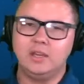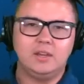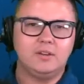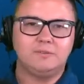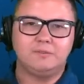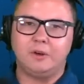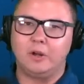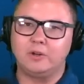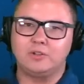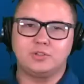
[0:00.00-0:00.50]

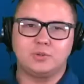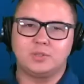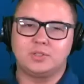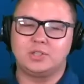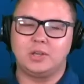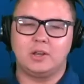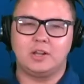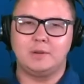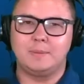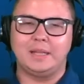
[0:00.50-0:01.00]
Folks, we're
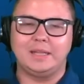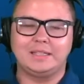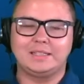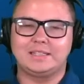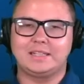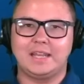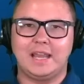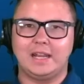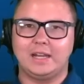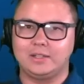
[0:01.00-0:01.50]
talking about the
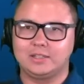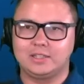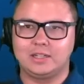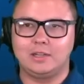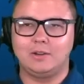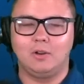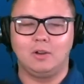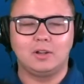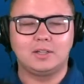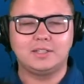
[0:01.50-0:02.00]
Seattle
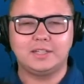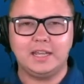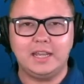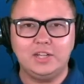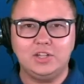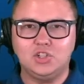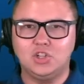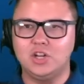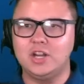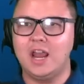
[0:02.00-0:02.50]
Seahawks
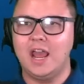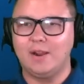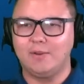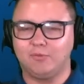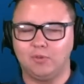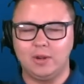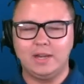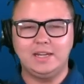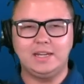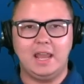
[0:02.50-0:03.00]
each and
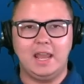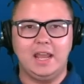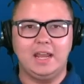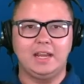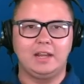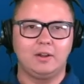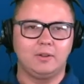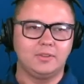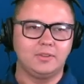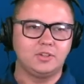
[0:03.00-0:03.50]
every day
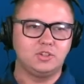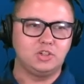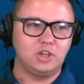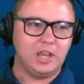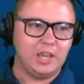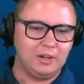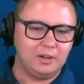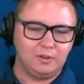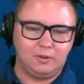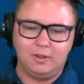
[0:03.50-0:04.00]
here on the
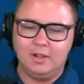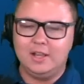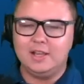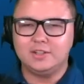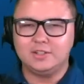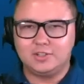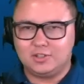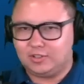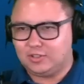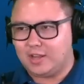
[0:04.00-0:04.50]
channel.
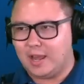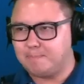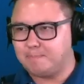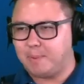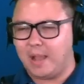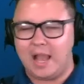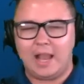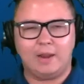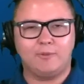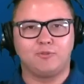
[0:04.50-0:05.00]
Just got
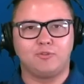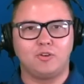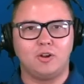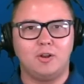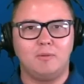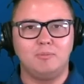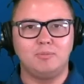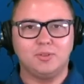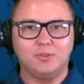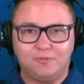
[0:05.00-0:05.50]
back
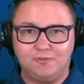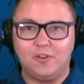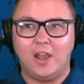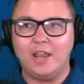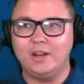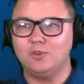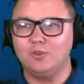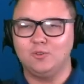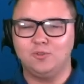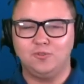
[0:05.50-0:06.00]
from the
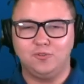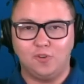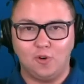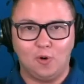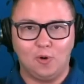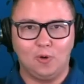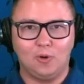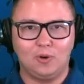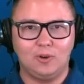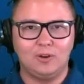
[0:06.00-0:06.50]
Final
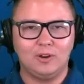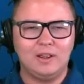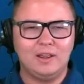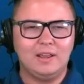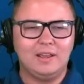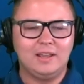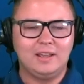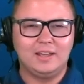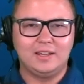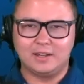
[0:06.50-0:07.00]
Four
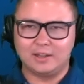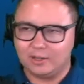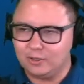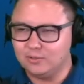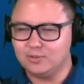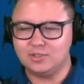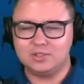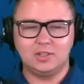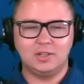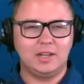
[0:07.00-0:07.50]
in Houston.